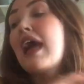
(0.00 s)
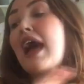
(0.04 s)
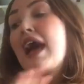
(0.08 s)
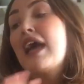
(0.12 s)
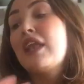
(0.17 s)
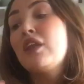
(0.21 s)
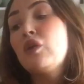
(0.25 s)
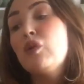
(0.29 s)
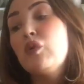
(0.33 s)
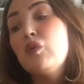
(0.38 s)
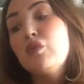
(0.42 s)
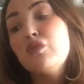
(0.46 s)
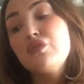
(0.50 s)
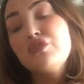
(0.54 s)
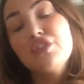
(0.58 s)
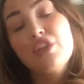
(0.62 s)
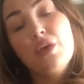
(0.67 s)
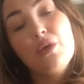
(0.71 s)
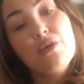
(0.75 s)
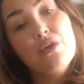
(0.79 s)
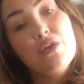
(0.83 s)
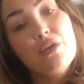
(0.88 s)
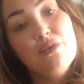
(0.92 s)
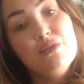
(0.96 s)
And also
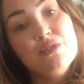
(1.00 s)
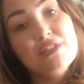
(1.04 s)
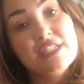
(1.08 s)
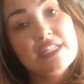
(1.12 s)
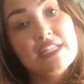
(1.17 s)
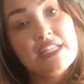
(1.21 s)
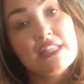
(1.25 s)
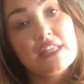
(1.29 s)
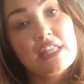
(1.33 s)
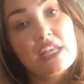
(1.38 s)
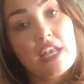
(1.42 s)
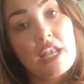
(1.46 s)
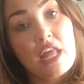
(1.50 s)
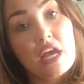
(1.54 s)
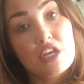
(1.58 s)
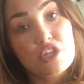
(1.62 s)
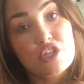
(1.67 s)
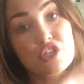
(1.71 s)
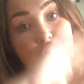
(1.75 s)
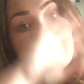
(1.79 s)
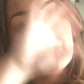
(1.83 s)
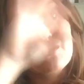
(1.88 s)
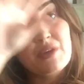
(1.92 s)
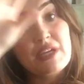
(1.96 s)
using the
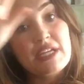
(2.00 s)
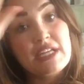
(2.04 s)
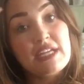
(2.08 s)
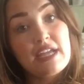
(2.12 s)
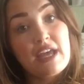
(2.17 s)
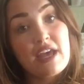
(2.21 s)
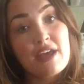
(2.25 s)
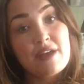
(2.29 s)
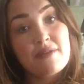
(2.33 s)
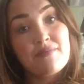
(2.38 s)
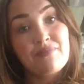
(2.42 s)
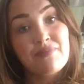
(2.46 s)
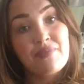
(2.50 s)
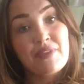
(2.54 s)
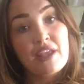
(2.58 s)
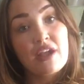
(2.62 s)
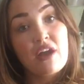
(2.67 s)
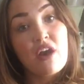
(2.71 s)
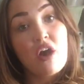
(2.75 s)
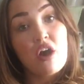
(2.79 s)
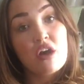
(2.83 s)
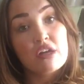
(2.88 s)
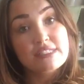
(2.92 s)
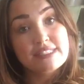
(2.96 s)
luxury um,
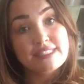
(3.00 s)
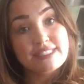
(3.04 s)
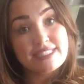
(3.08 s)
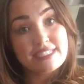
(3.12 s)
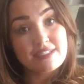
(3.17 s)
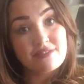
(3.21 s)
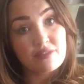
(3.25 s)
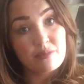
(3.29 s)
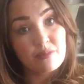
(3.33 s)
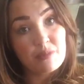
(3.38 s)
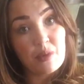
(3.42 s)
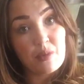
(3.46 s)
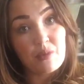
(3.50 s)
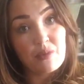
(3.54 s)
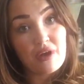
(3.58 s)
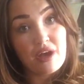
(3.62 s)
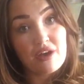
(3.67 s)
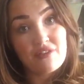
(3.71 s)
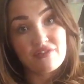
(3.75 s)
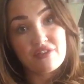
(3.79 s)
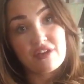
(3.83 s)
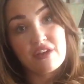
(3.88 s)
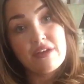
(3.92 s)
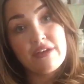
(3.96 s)
car steering wheel
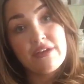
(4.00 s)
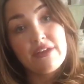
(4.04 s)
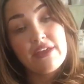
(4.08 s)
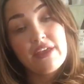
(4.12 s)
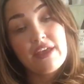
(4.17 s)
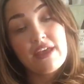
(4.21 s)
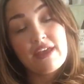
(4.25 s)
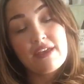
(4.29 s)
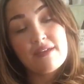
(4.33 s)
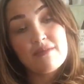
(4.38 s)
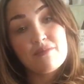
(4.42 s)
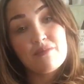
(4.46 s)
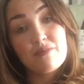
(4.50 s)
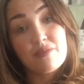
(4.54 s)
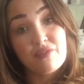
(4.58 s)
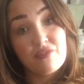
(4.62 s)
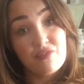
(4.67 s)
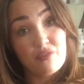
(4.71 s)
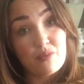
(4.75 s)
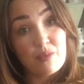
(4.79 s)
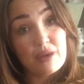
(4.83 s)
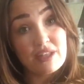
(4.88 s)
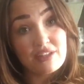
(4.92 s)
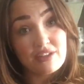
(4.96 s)
cover um,
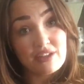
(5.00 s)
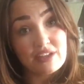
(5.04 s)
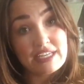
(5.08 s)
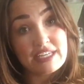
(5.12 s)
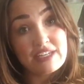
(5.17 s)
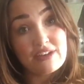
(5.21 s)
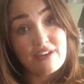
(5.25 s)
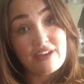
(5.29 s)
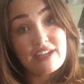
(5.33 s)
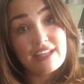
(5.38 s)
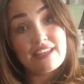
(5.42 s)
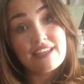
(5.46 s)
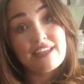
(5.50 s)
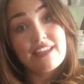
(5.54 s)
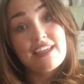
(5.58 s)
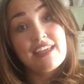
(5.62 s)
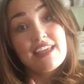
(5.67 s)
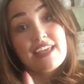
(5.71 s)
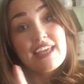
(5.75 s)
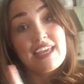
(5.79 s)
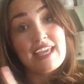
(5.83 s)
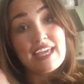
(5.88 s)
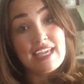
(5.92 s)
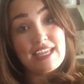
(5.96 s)
for $1.99
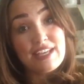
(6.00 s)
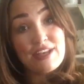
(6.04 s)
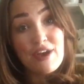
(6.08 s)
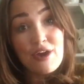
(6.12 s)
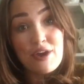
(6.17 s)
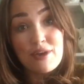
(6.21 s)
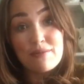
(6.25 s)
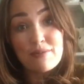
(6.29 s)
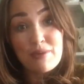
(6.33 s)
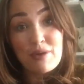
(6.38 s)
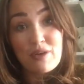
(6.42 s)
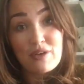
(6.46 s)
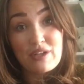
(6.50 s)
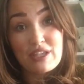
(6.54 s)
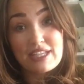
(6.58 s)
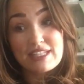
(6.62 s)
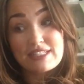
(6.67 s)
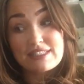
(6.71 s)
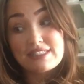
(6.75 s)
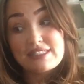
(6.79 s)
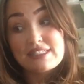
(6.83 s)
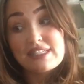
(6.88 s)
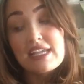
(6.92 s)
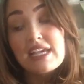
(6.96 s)
in Home
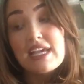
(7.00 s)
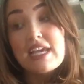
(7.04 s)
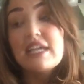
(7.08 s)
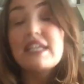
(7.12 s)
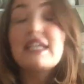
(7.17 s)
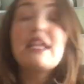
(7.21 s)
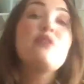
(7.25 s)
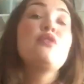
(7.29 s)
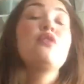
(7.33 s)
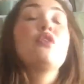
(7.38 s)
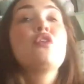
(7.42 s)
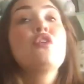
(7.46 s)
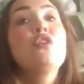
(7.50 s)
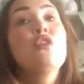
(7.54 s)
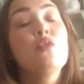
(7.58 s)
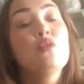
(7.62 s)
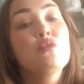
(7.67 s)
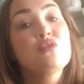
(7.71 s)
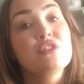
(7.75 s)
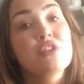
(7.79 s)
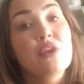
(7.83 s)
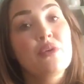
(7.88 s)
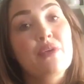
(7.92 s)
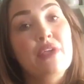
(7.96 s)
Bargains. Now you can
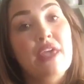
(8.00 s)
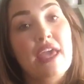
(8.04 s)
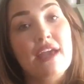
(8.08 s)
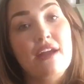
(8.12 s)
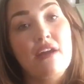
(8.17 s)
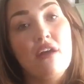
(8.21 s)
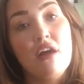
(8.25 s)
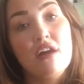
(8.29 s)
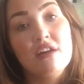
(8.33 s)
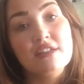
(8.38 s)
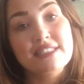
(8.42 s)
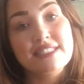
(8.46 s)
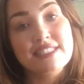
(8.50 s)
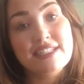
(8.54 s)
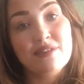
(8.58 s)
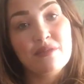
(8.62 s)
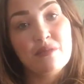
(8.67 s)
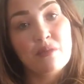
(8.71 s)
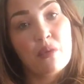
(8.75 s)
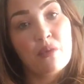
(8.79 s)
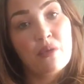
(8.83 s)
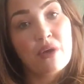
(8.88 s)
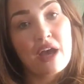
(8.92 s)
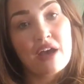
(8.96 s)
also get cast
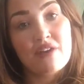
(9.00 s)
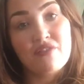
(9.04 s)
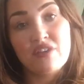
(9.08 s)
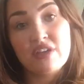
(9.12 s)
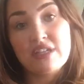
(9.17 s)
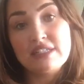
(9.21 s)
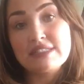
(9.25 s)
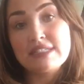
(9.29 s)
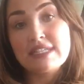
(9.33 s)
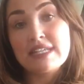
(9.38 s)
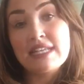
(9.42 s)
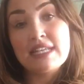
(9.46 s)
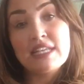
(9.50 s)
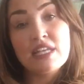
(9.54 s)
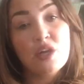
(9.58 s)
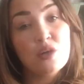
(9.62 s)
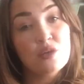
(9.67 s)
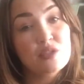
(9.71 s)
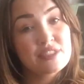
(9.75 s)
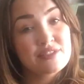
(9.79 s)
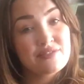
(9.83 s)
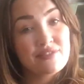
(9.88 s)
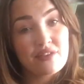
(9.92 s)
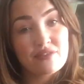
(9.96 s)
steering wheel covers in
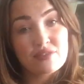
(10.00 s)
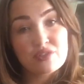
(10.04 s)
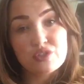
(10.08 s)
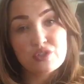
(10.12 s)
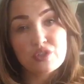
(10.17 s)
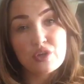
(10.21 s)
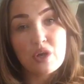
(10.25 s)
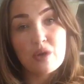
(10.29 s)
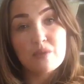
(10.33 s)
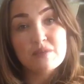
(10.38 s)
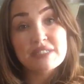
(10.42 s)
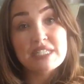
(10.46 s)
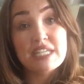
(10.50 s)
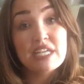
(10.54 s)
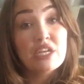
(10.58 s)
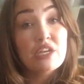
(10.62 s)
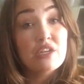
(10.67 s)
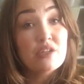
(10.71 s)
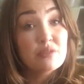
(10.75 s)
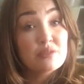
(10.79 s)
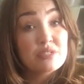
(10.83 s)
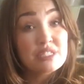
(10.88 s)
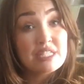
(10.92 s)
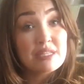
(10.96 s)
loads of other shops,
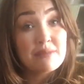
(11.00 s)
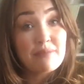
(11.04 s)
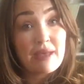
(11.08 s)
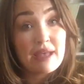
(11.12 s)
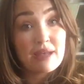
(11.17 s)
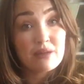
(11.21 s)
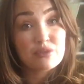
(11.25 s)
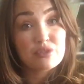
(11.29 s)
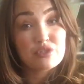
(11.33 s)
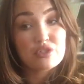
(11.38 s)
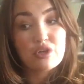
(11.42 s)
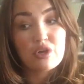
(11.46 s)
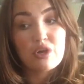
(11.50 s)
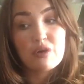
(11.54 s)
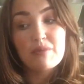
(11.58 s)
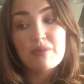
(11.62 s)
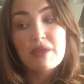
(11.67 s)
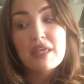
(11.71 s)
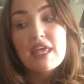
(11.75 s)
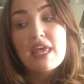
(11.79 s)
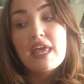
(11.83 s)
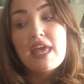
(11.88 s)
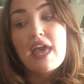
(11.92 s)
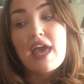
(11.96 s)
including the Pound
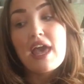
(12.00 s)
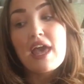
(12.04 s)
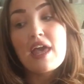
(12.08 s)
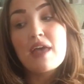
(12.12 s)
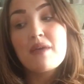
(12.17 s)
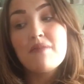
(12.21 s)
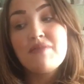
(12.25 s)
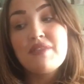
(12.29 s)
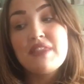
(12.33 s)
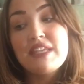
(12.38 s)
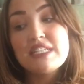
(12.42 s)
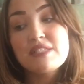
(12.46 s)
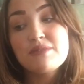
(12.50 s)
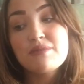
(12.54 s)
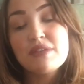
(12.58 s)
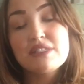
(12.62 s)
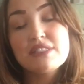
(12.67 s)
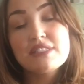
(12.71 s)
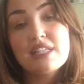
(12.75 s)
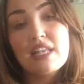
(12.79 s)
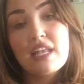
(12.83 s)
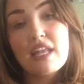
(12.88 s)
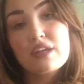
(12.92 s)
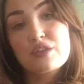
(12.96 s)
Shop. Um, this
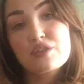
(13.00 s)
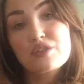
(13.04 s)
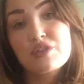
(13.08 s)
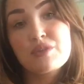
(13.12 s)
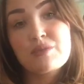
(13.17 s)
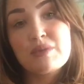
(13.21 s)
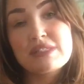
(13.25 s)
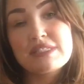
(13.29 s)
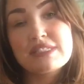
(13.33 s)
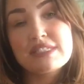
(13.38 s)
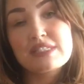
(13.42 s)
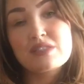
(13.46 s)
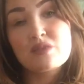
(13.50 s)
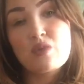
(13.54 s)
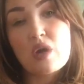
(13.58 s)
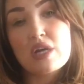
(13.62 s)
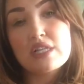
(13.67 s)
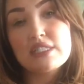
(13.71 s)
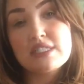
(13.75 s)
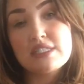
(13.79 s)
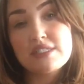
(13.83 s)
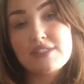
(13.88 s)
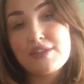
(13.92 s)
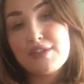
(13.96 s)
one's a luxury one, so it's
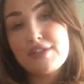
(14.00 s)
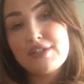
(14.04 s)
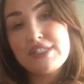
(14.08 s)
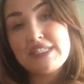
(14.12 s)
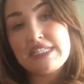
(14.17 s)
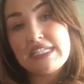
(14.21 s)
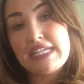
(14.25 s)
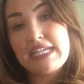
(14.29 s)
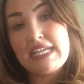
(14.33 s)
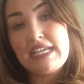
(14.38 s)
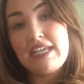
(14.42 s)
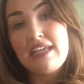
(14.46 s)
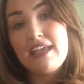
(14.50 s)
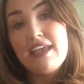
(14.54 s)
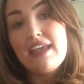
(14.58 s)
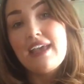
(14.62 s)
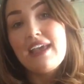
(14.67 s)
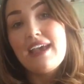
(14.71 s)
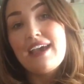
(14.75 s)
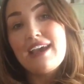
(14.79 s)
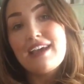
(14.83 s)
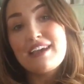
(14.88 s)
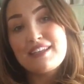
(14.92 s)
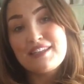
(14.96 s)
quite sturdy,
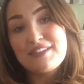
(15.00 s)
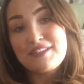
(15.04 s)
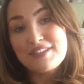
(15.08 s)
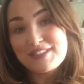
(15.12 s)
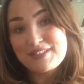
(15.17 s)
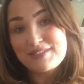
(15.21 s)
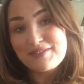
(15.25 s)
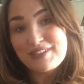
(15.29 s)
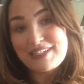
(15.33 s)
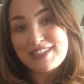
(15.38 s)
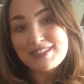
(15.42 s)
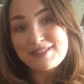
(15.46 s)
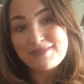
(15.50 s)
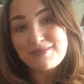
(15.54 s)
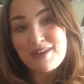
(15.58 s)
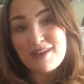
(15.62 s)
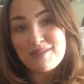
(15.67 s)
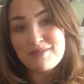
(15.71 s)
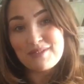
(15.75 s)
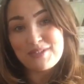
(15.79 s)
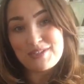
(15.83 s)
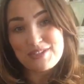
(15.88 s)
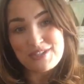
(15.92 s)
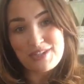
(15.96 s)
and there's a reason why
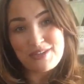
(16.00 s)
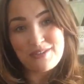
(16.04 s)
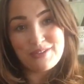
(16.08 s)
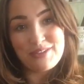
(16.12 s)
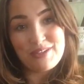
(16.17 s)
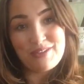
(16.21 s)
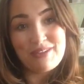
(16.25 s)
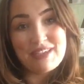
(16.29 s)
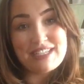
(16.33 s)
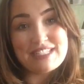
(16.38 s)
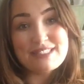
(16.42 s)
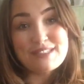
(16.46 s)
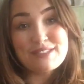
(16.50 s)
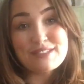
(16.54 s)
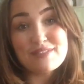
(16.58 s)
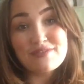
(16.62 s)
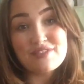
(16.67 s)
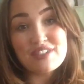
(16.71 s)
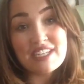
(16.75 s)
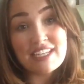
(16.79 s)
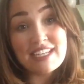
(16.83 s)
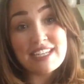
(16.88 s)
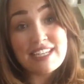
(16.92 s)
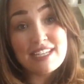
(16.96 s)
I'm not showing you it is because I've
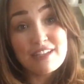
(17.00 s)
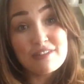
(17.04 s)
done a